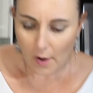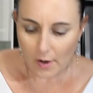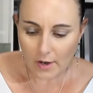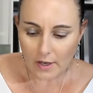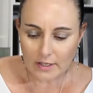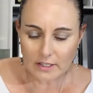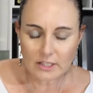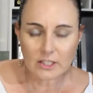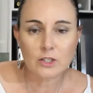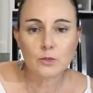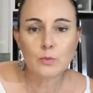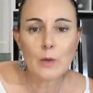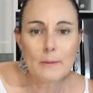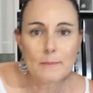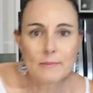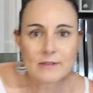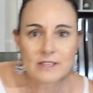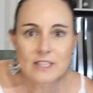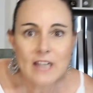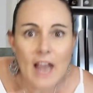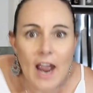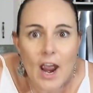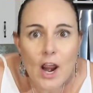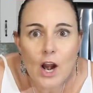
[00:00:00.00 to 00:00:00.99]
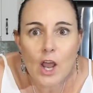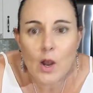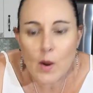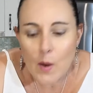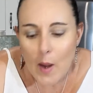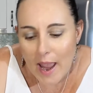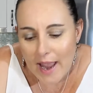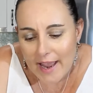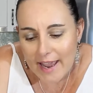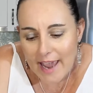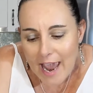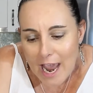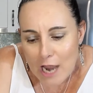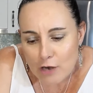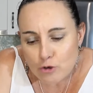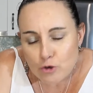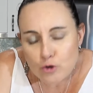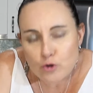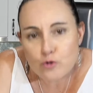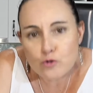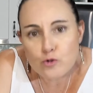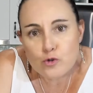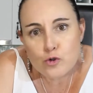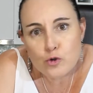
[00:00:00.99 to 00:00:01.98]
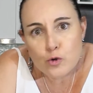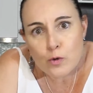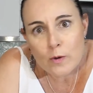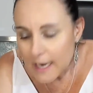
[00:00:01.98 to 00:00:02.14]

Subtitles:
I've got the sweet potato and cashew